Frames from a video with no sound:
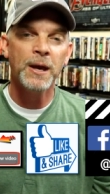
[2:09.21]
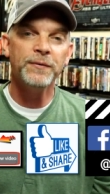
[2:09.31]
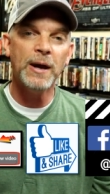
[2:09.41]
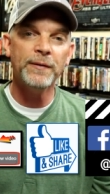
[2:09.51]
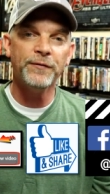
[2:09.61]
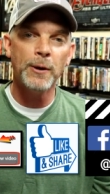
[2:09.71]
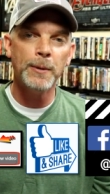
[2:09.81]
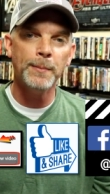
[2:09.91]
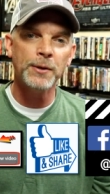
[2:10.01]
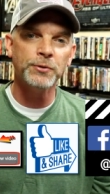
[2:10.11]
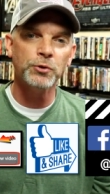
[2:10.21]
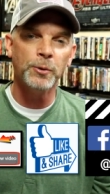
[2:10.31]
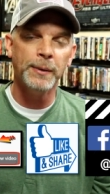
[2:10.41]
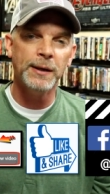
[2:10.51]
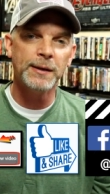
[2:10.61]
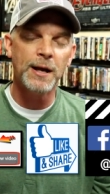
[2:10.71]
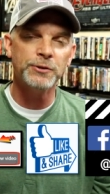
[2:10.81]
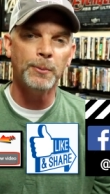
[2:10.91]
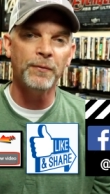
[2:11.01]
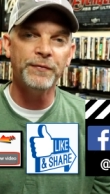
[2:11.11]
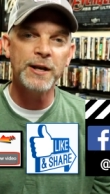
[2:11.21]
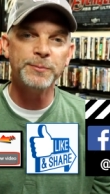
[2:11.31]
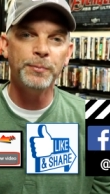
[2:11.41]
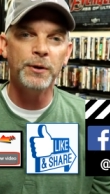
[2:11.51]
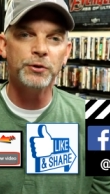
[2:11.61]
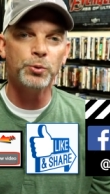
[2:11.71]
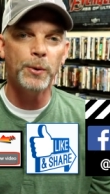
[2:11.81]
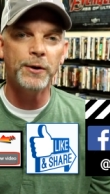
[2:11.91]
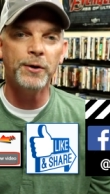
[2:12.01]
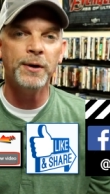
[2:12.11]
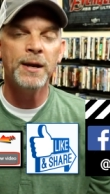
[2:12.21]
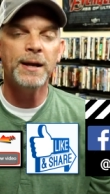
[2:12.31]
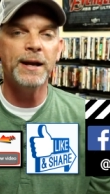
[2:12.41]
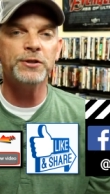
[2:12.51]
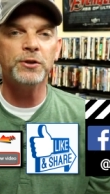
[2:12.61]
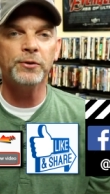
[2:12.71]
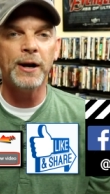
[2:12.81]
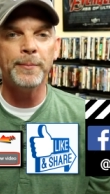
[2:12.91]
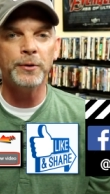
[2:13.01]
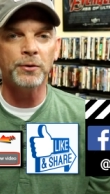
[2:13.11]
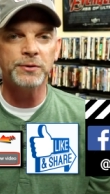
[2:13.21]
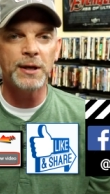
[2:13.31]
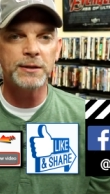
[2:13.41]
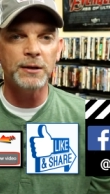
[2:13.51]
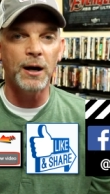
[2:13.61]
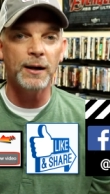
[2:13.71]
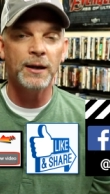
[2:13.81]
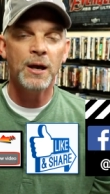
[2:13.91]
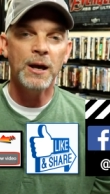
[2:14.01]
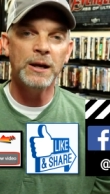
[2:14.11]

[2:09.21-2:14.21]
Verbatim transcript: If you haven't found me on my social media accounts, I'm on Facebook, Twitter, Instagram, and on TikTok.